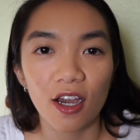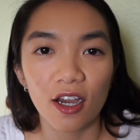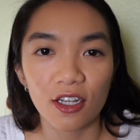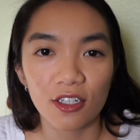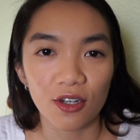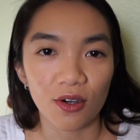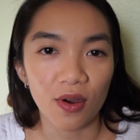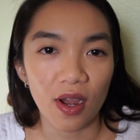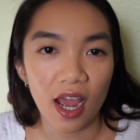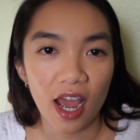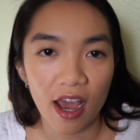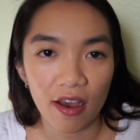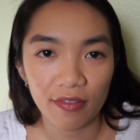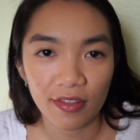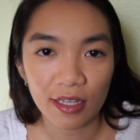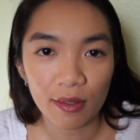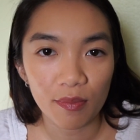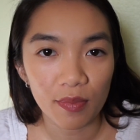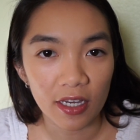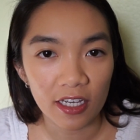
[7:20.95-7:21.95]
don't have
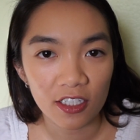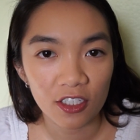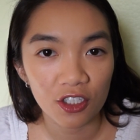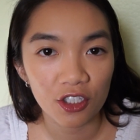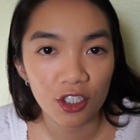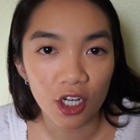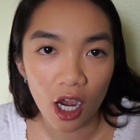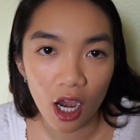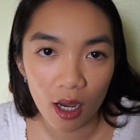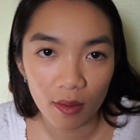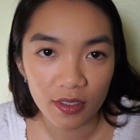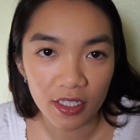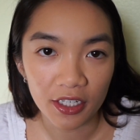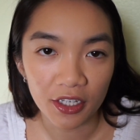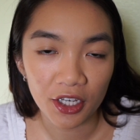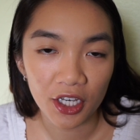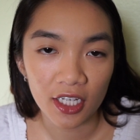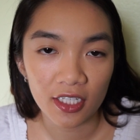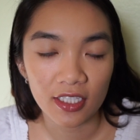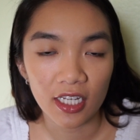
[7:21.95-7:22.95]
the best jobs, and
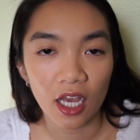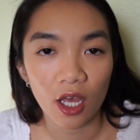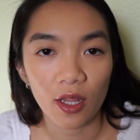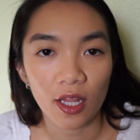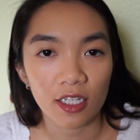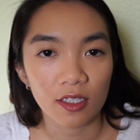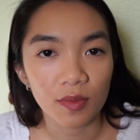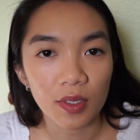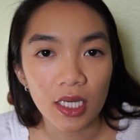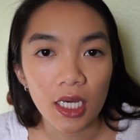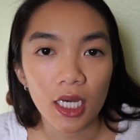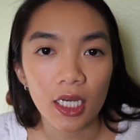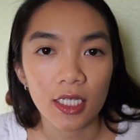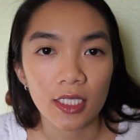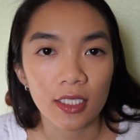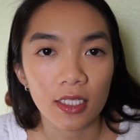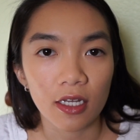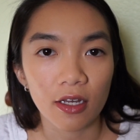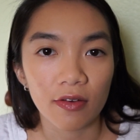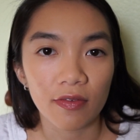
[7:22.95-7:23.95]
you could tell that's
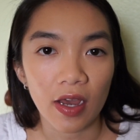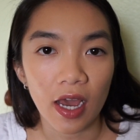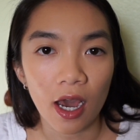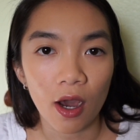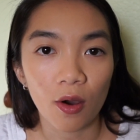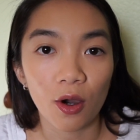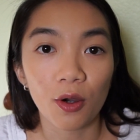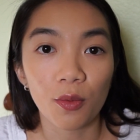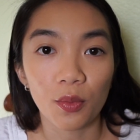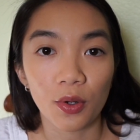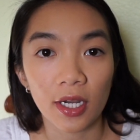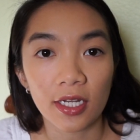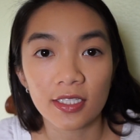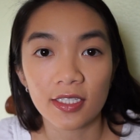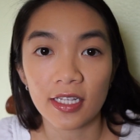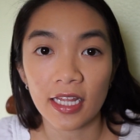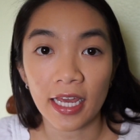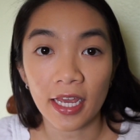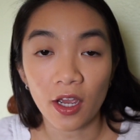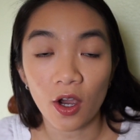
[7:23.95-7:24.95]
because of how
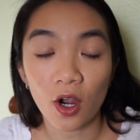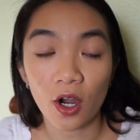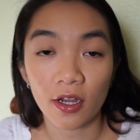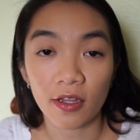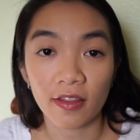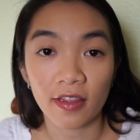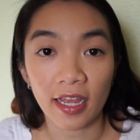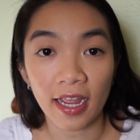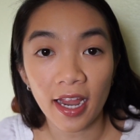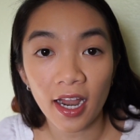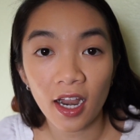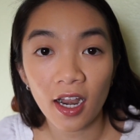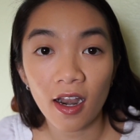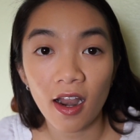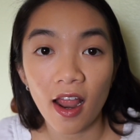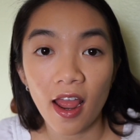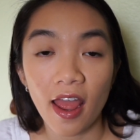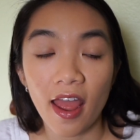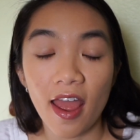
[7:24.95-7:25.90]
oppressed they are there.